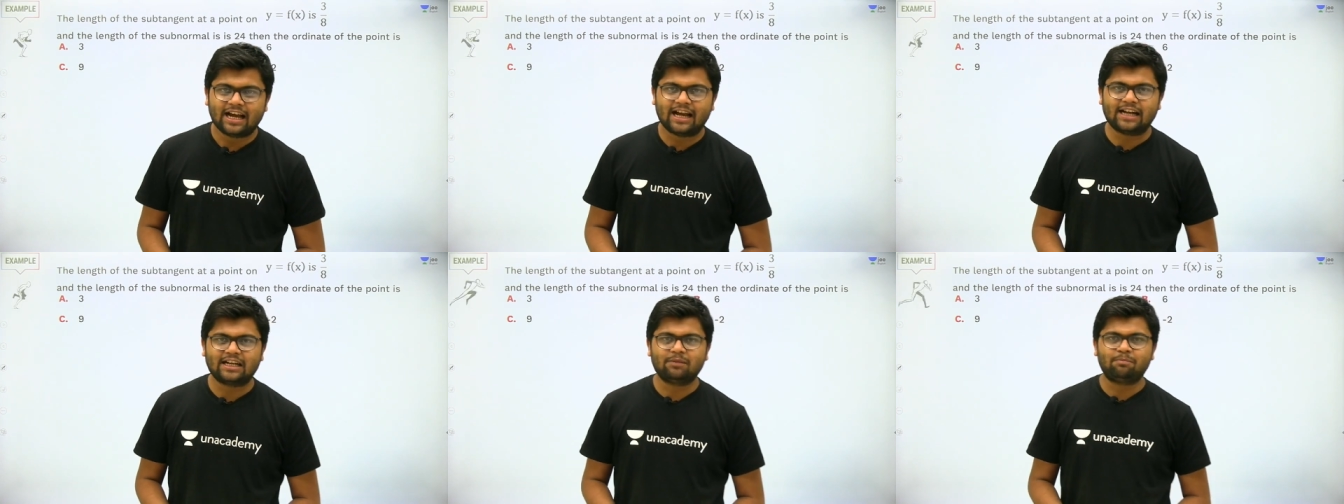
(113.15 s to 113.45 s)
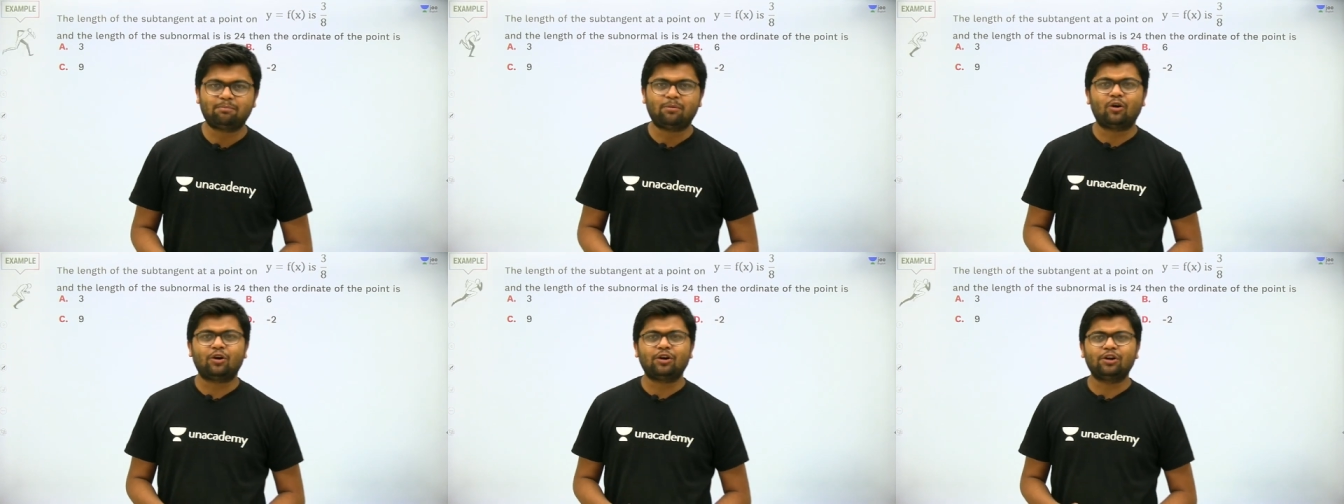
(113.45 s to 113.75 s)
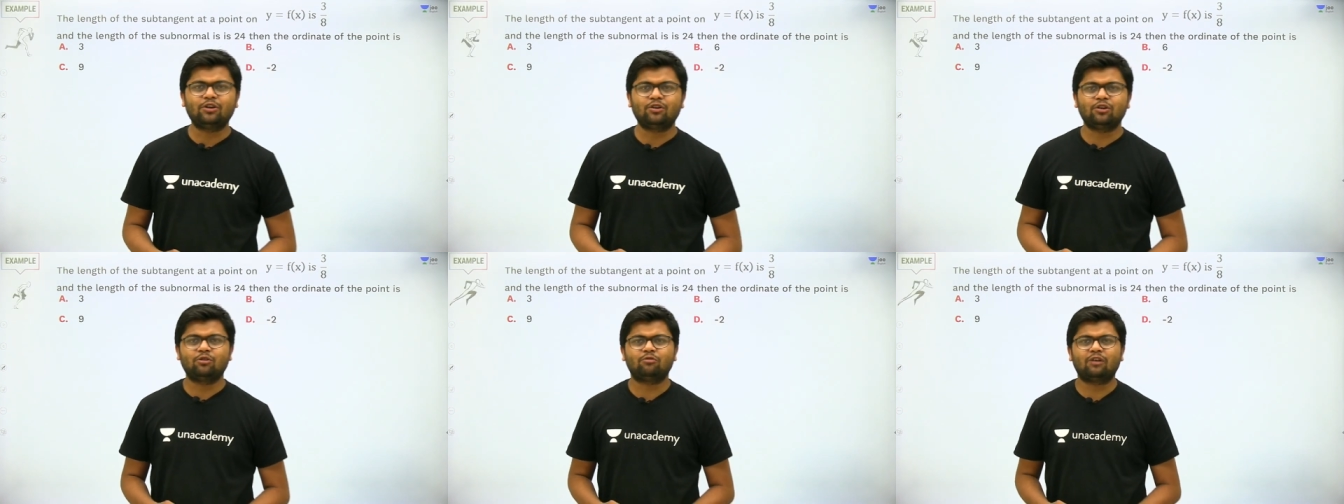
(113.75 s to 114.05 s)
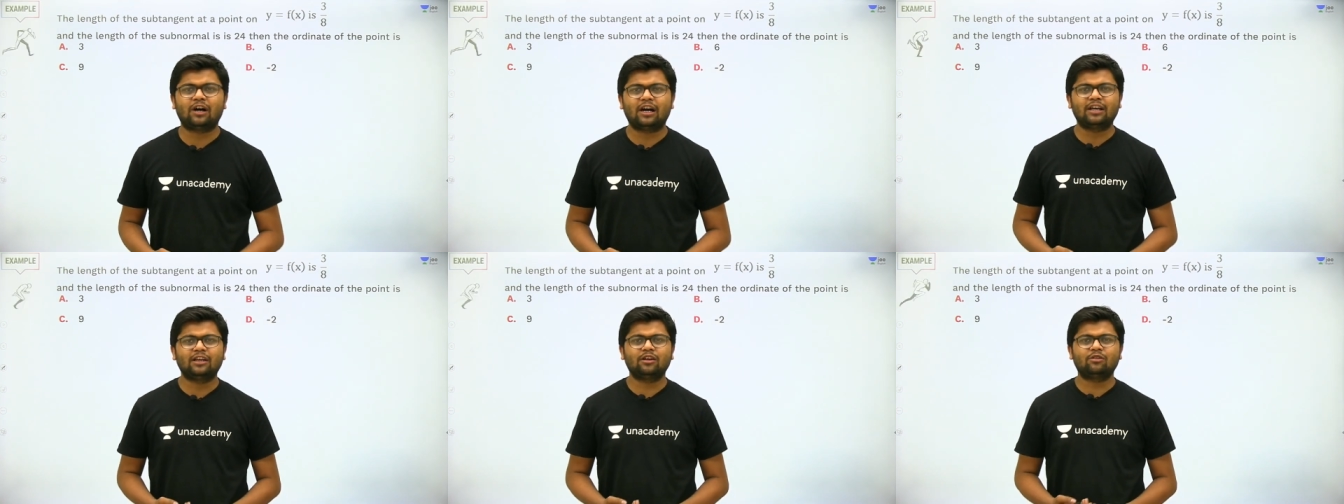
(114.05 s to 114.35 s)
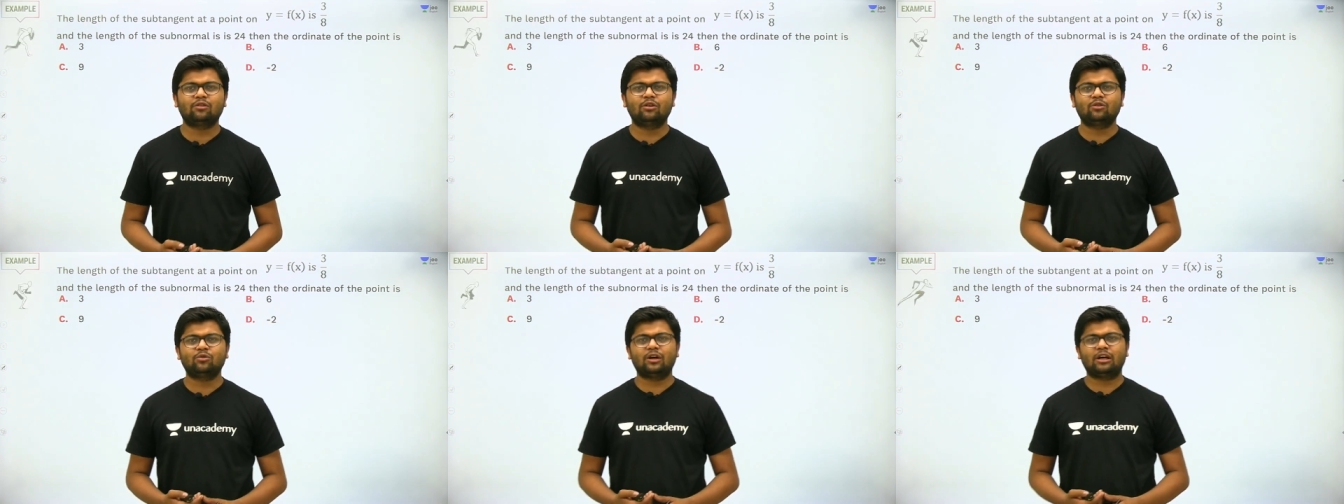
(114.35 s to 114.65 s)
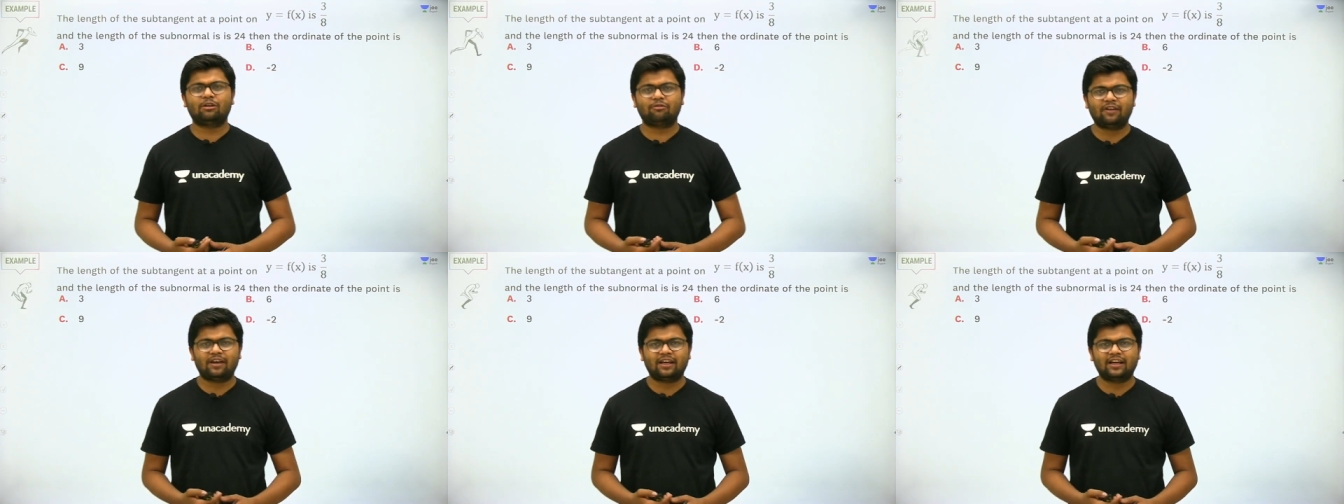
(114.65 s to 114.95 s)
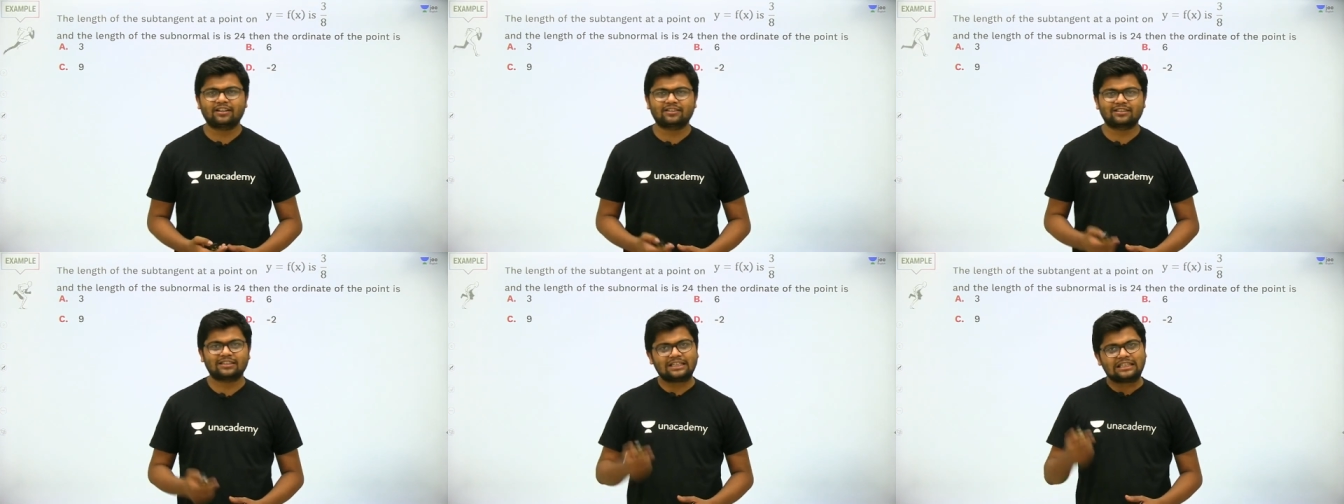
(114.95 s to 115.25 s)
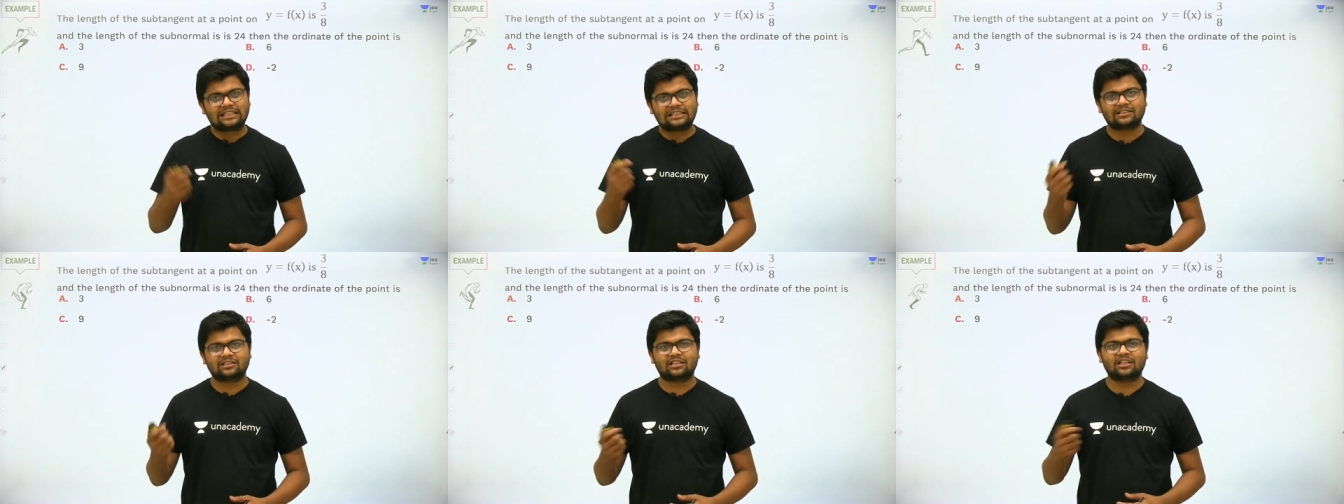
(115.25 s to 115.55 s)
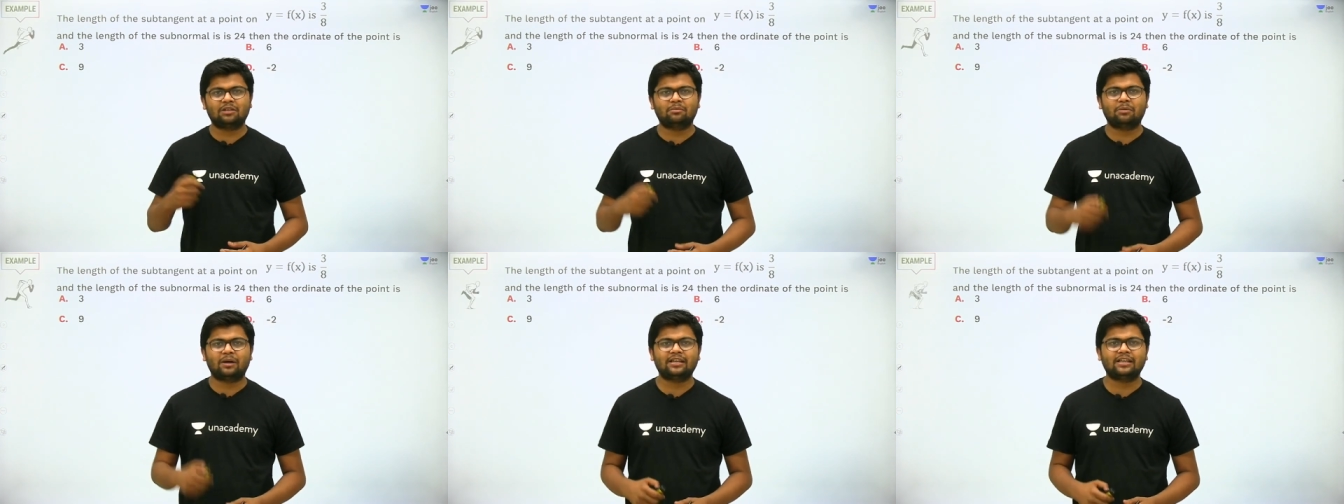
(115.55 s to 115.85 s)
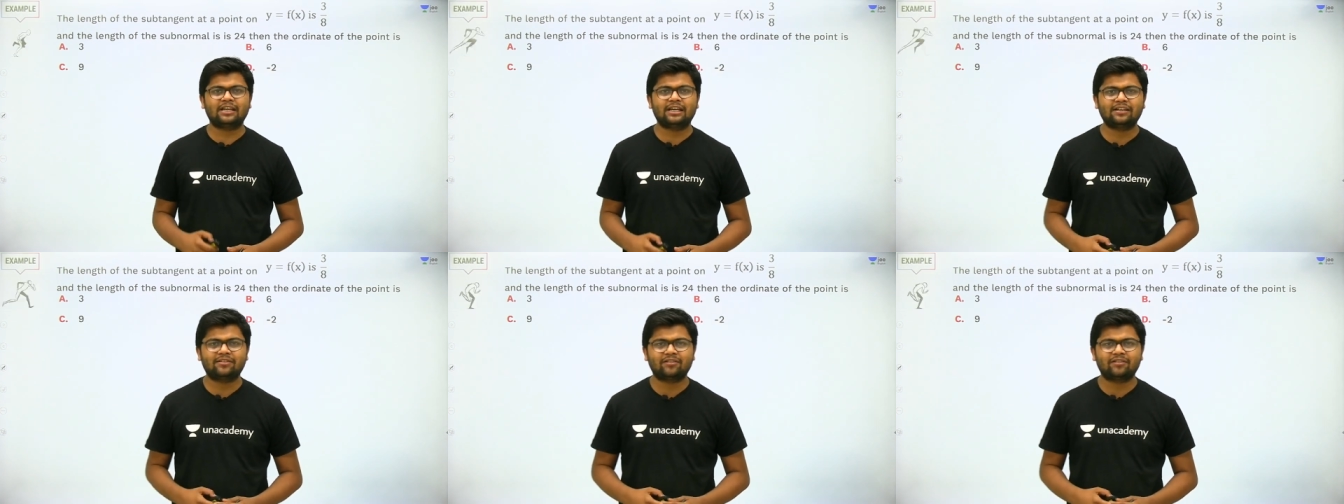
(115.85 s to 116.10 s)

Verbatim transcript: at a point on y equal to f(x) is three by